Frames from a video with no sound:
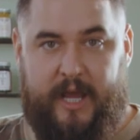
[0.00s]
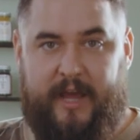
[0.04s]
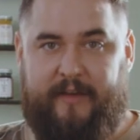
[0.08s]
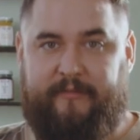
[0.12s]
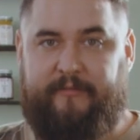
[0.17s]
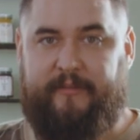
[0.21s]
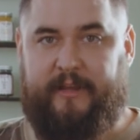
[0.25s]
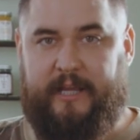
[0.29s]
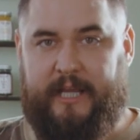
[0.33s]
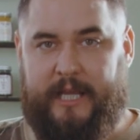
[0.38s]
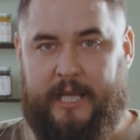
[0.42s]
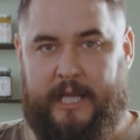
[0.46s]

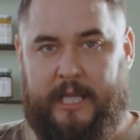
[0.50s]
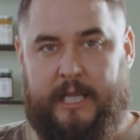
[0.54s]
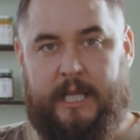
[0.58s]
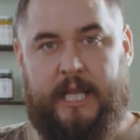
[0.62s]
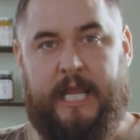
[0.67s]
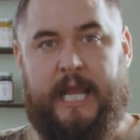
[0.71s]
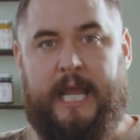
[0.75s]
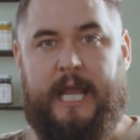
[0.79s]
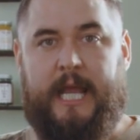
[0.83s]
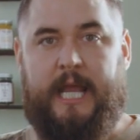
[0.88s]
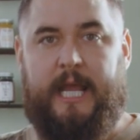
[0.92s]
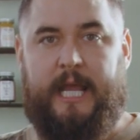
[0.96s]
vegan
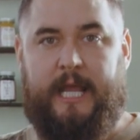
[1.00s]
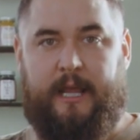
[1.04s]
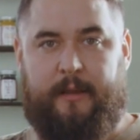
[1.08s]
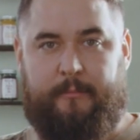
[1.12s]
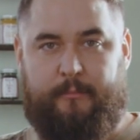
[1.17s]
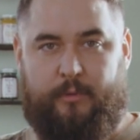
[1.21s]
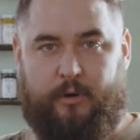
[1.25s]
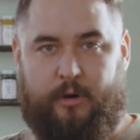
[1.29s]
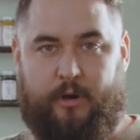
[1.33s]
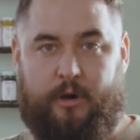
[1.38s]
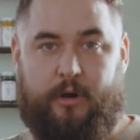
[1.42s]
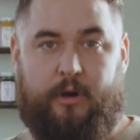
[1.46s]

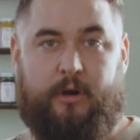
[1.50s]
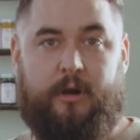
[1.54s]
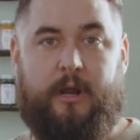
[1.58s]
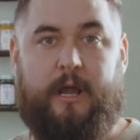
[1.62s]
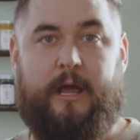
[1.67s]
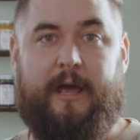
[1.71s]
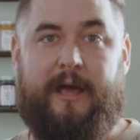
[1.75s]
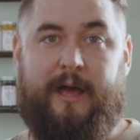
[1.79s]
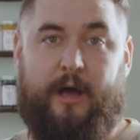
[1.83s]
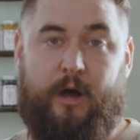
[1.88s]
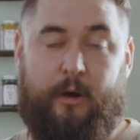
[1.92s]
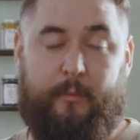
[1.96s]
hamburger
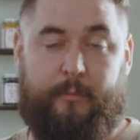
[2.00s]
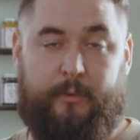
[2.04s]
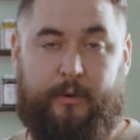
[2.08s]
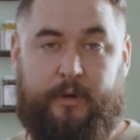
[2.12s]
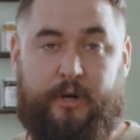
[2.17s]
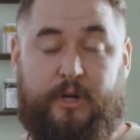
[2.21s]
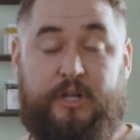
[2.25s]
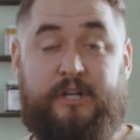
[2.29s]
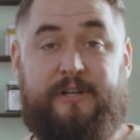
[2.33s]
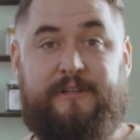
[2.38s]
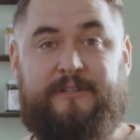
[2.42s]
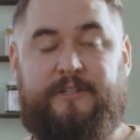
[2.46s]

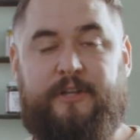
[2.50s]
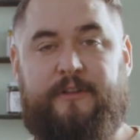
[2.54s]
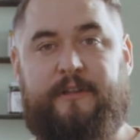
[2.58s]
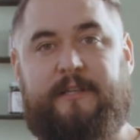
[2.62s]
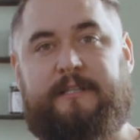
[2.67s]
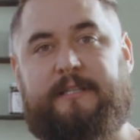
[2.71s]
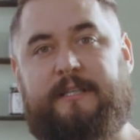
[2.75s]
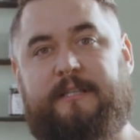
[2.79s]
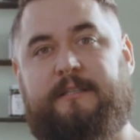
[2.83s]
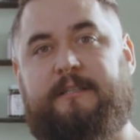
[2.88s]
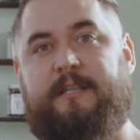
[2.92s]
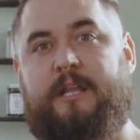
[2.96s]
helper. So
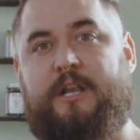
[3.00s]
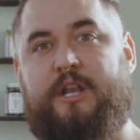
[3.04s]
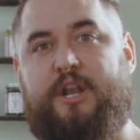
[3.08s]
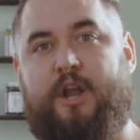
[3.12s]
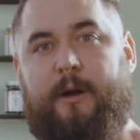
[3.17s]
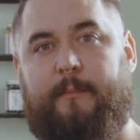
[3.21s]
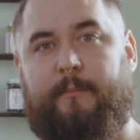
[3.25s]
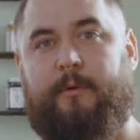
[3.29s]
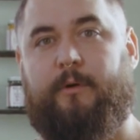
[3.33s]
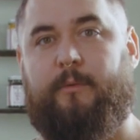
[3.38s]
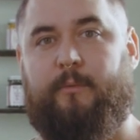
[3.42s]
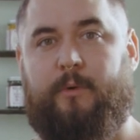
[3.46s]
this is the
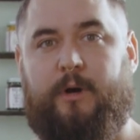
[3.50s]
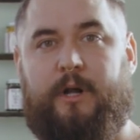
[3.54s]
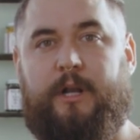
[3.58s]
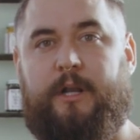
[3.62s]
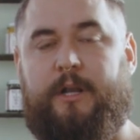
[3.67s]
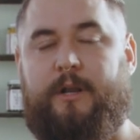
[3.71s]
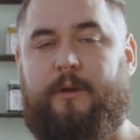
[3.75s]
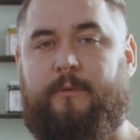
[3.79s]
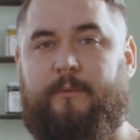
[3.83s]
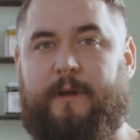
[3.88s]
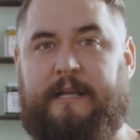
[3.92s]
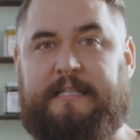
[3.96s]

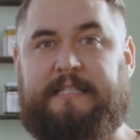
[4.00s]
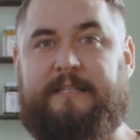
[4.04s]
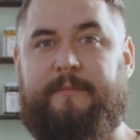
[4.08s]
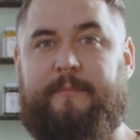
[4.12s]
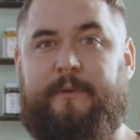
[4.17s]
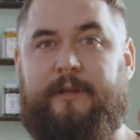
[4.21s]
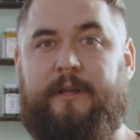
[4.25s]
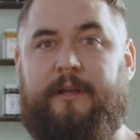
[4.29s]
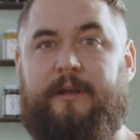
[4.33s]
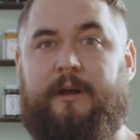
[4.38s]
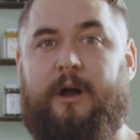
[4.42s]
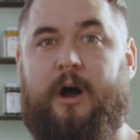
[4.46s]
#1
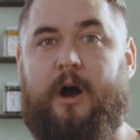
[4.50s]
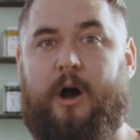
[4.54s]
recipe